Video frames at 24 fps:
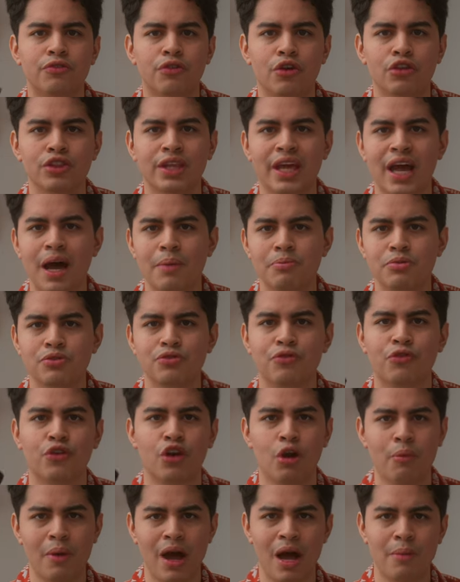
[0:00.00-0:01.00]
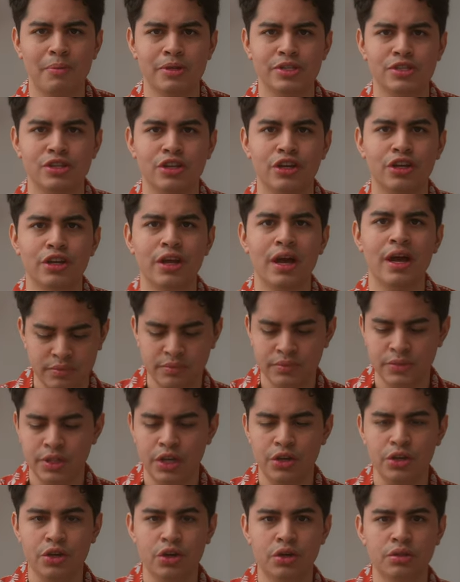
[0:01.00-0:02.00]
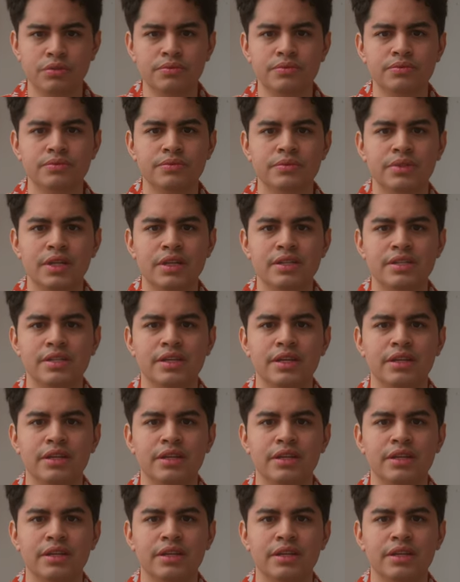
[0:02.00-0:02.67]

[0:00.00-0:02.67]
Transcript: front caps from Amazon. There you go, that's